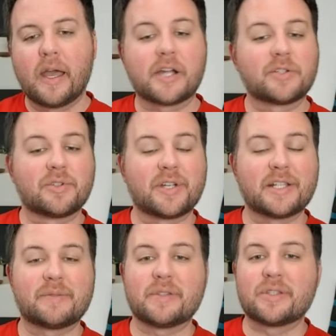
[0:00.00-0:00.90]
Actual
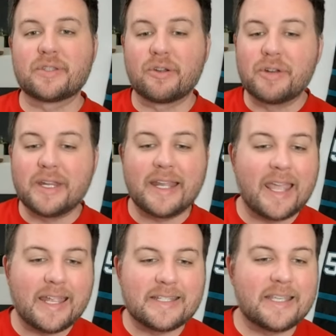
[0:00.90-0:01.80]
shots was
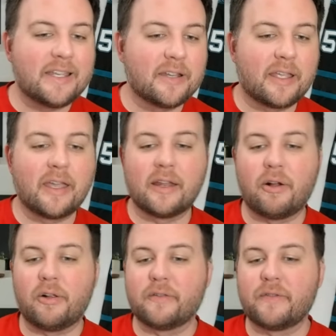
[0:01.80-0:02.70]
30-18, again,
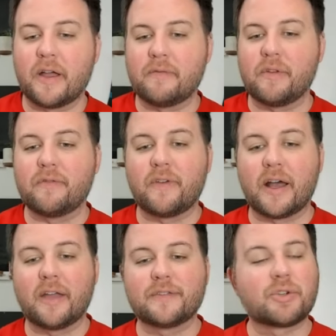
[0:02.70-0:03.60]
all at
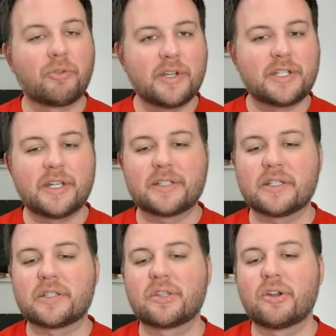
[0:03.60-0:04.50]
5v5. Scoring
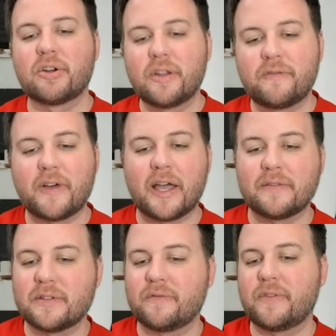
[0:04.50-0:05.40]
chances,
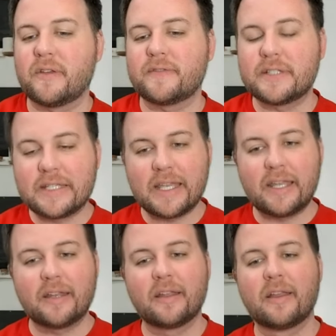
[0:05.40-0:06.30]

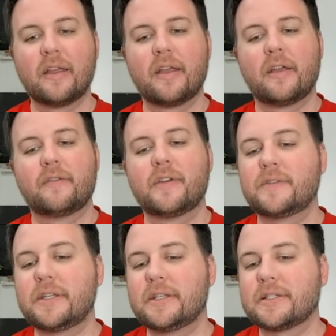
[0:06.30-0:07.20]
35-15,
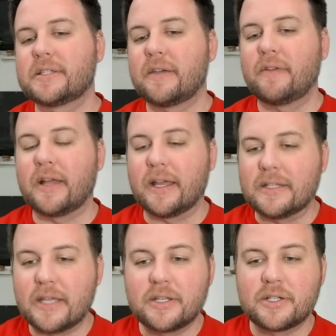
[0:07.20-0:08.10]
15-7 high
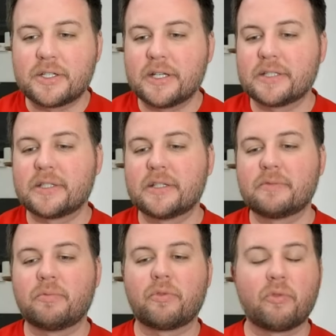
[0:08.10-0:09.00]
danger chances,
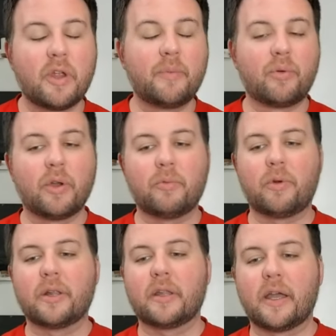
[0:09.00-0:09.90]

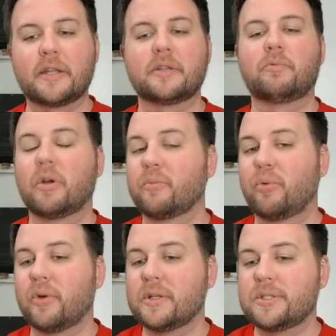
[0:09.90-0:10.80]

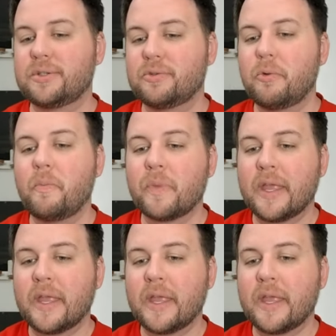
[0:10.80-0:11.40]
3.19-1.2